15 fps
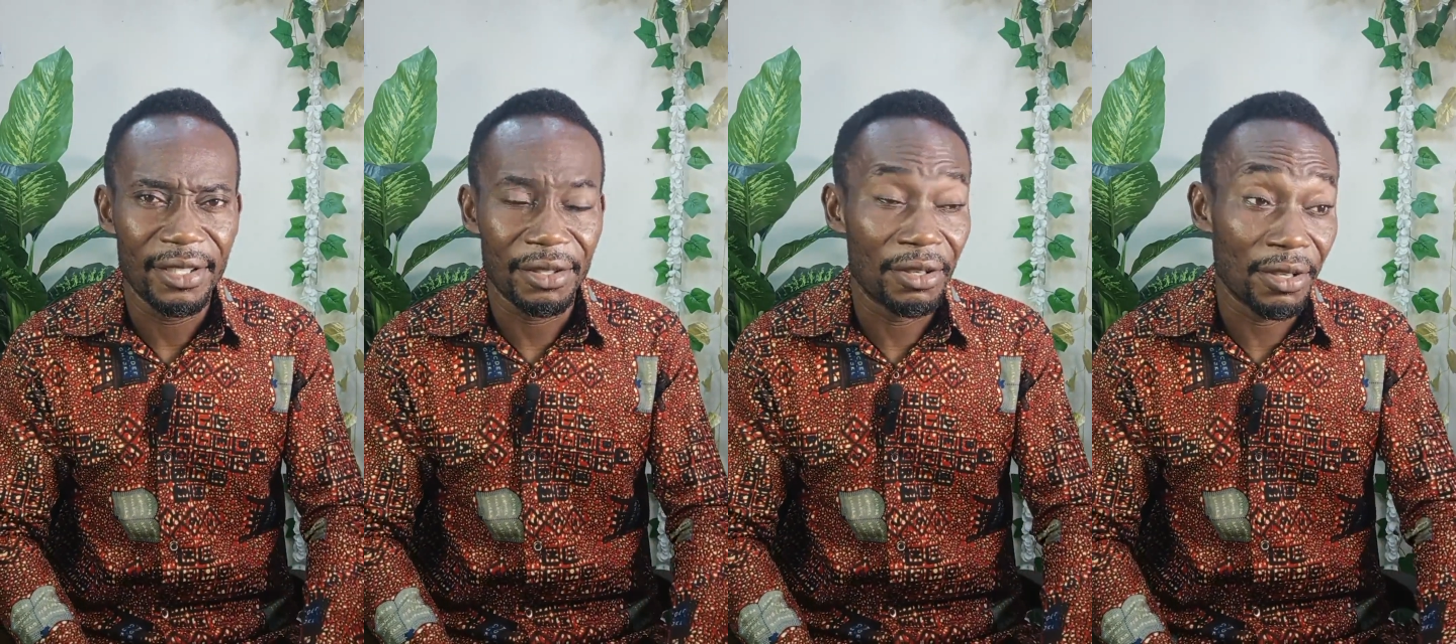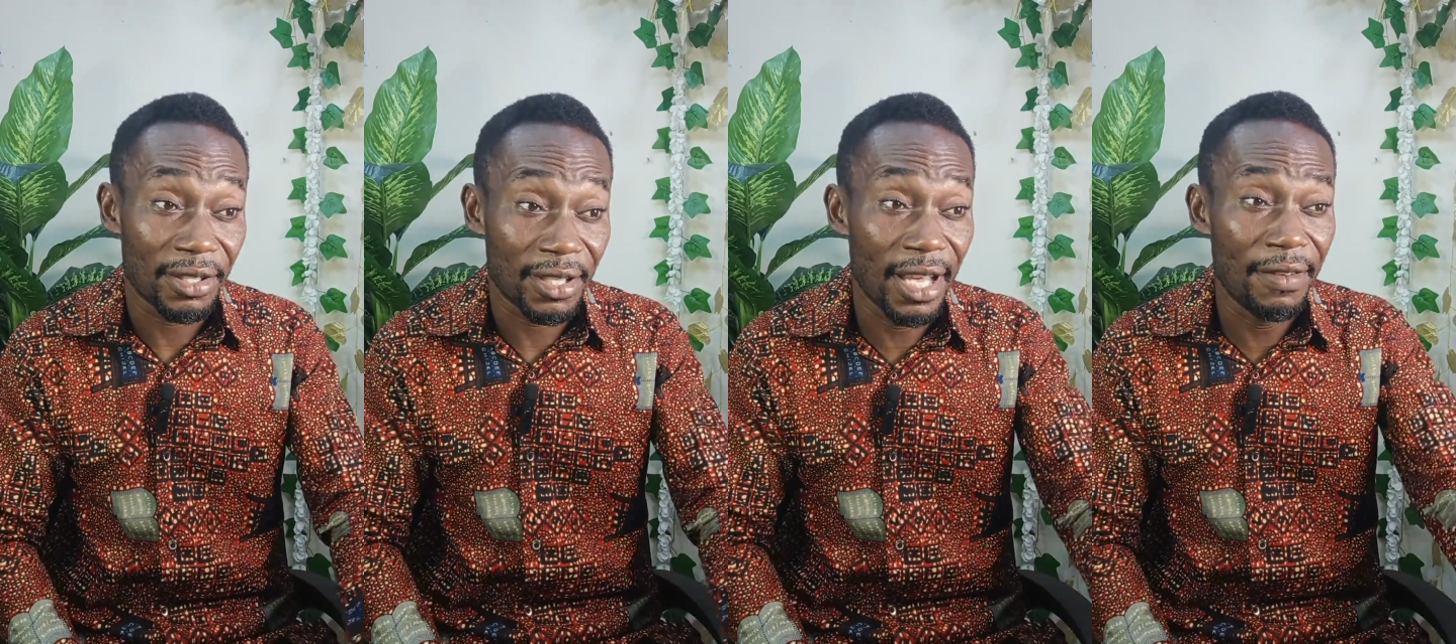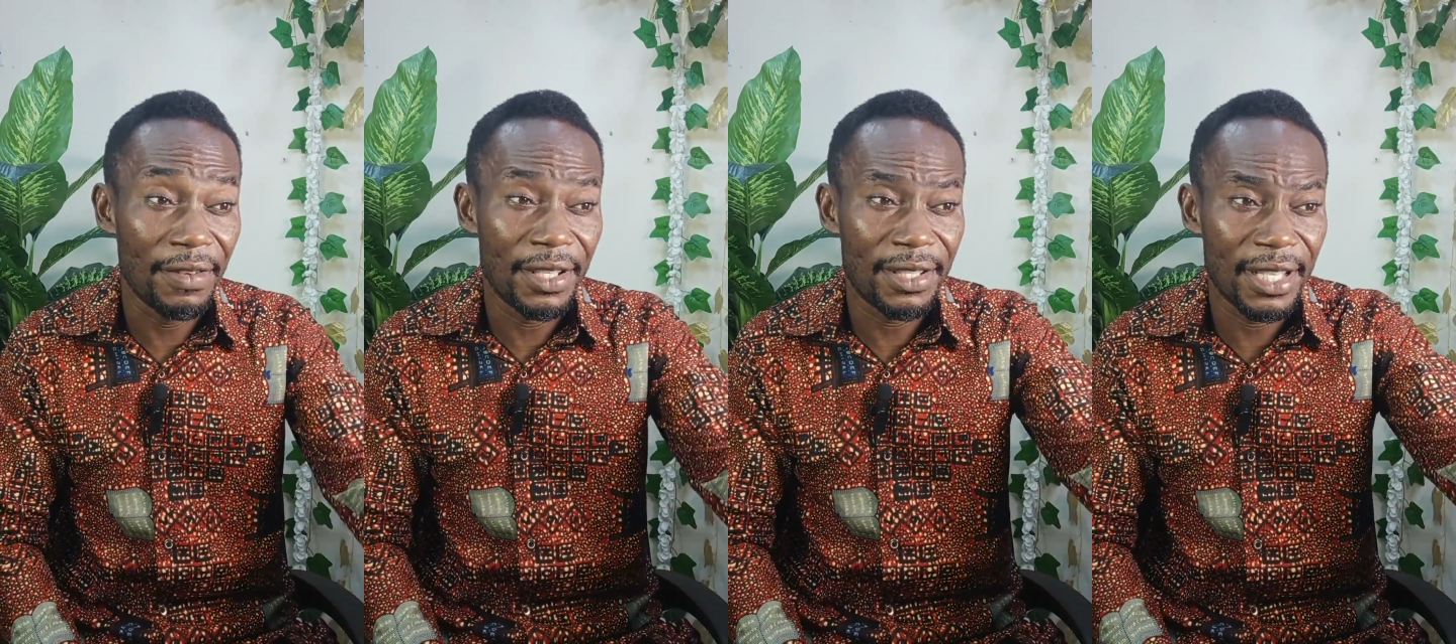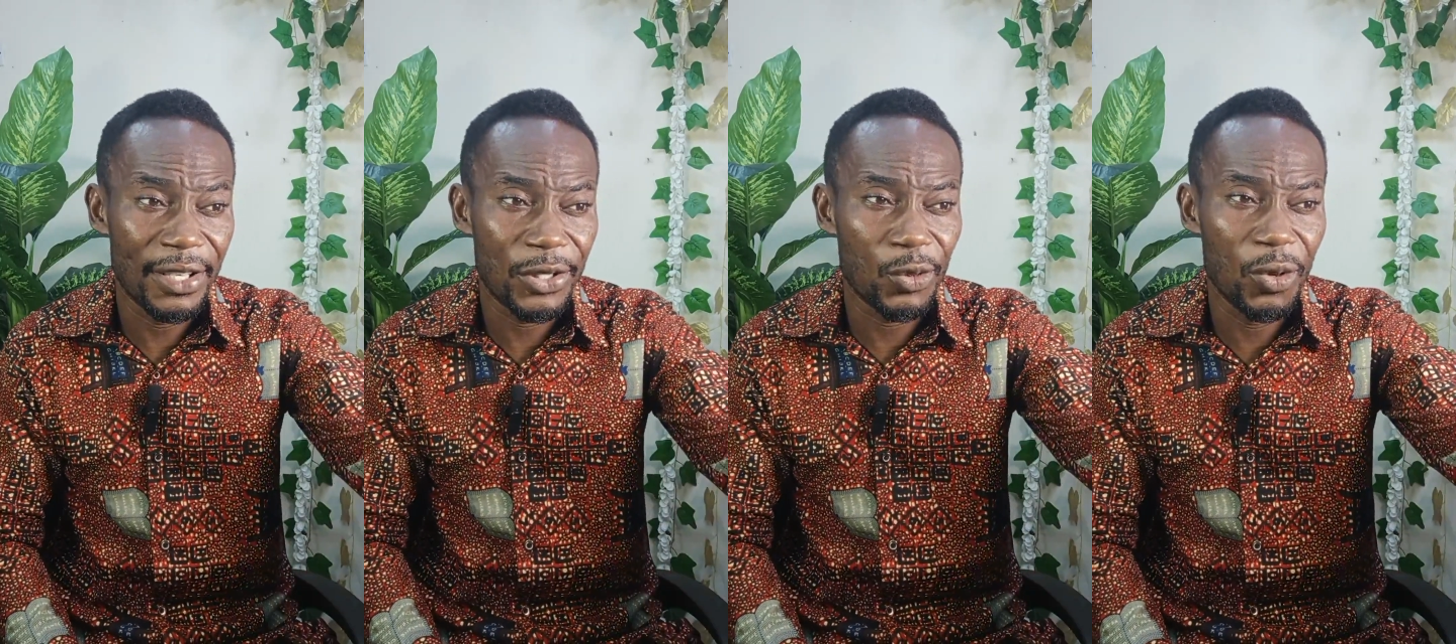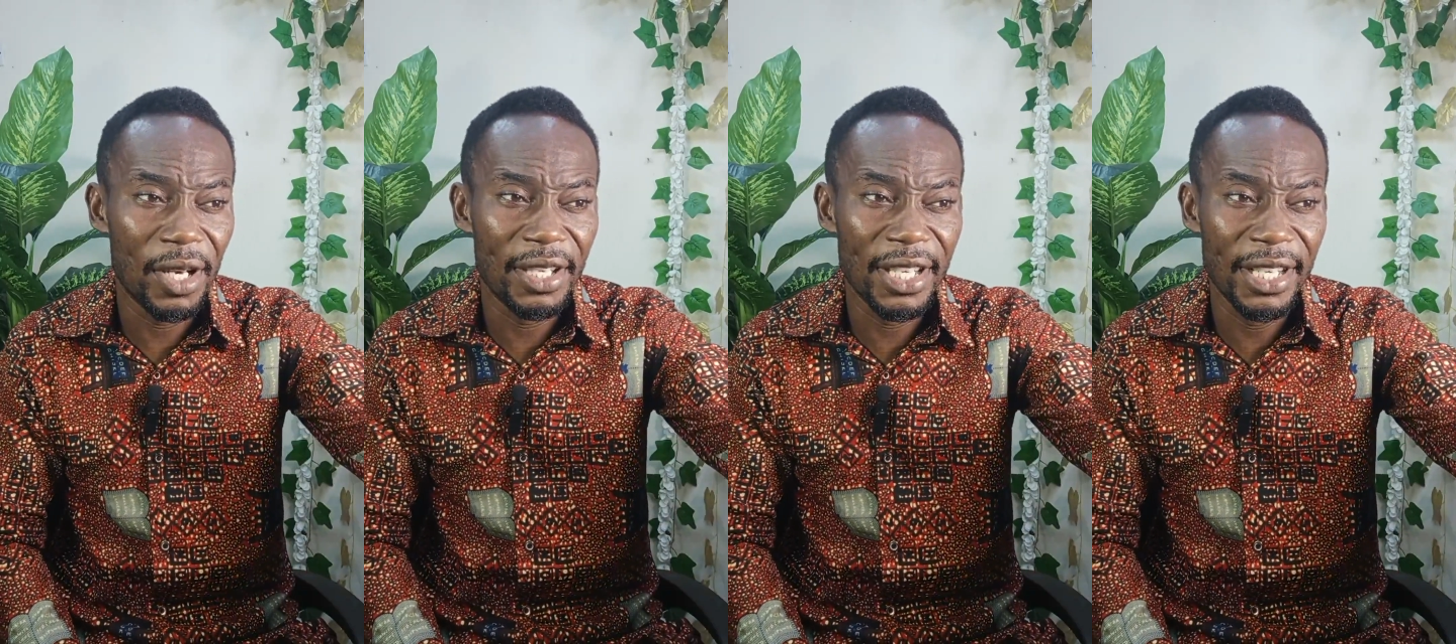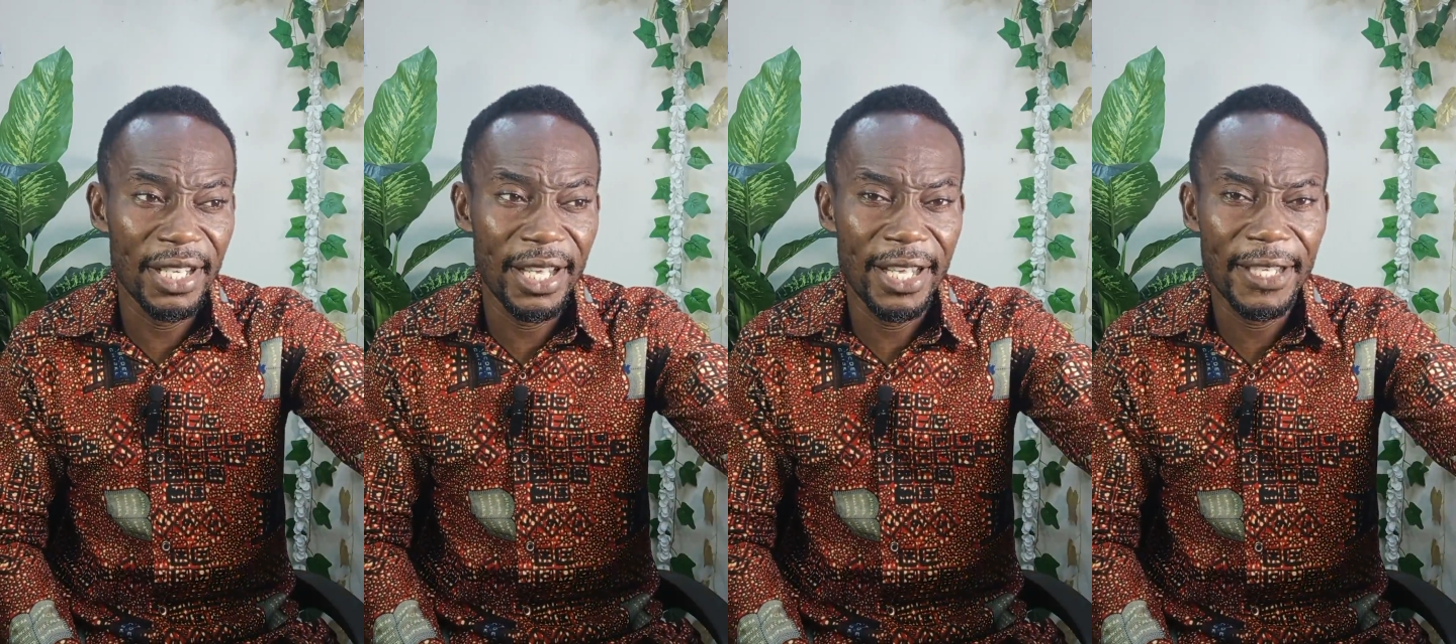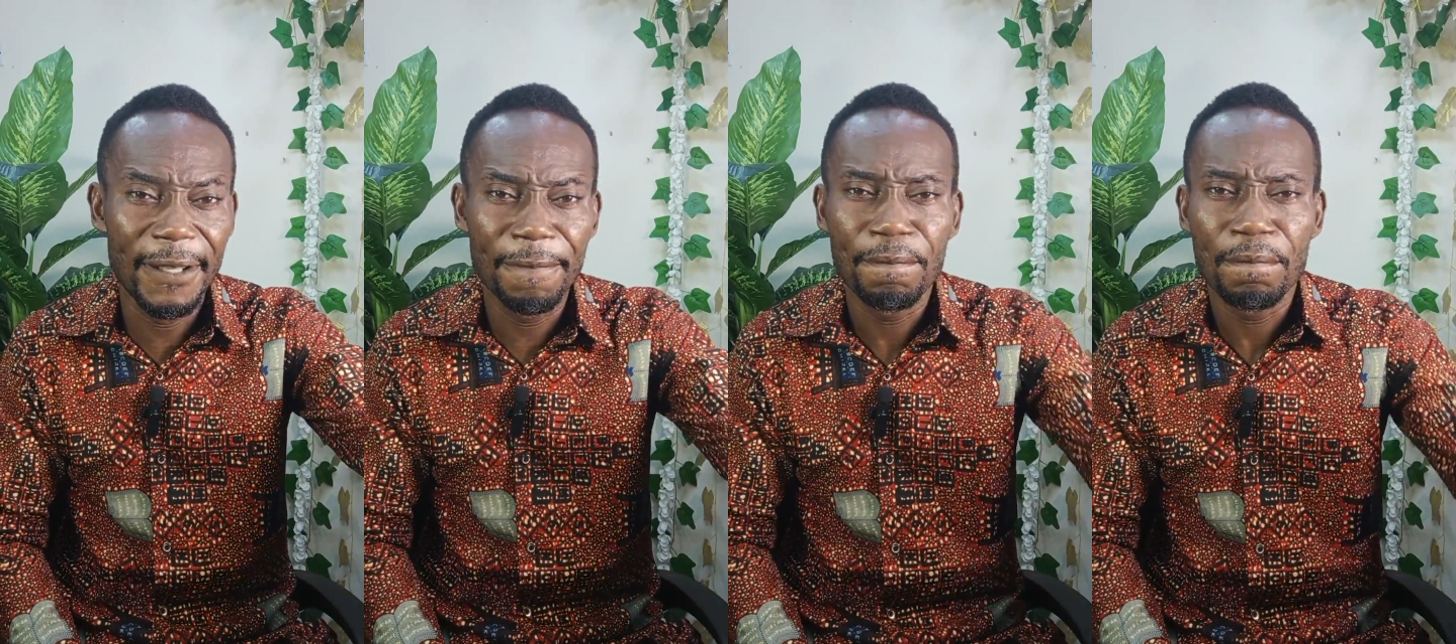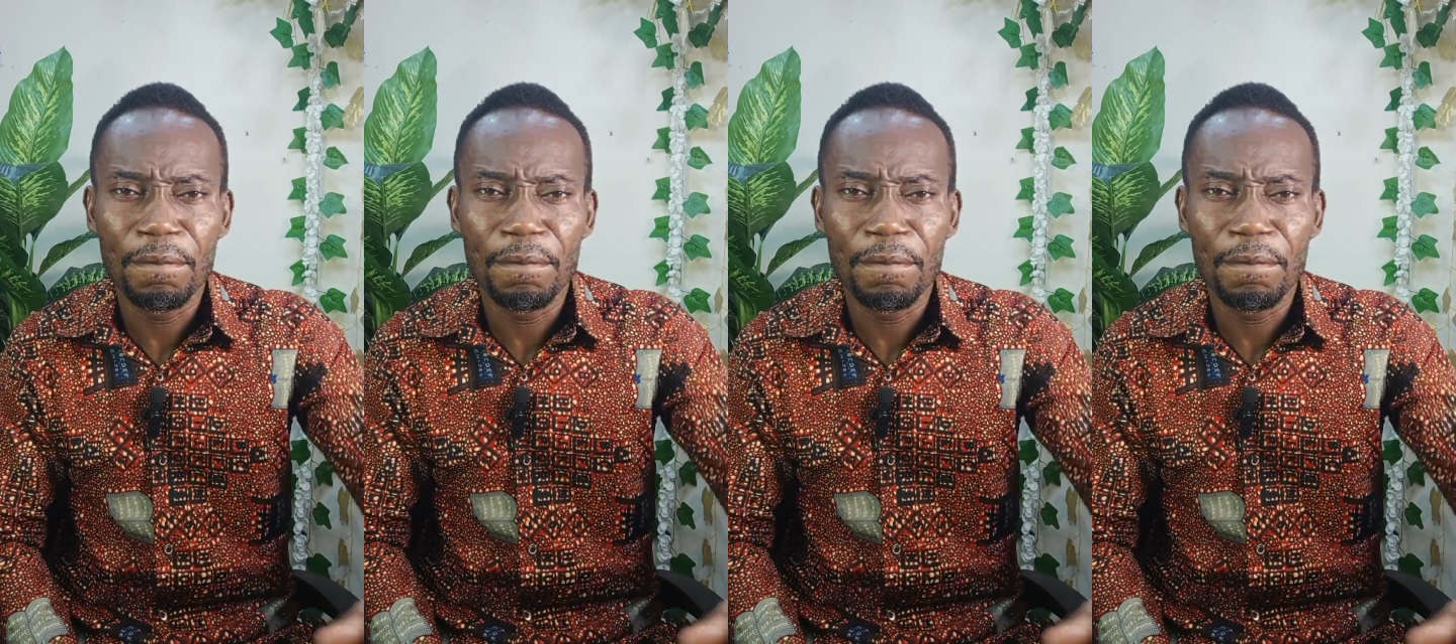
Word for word: So your service is well needed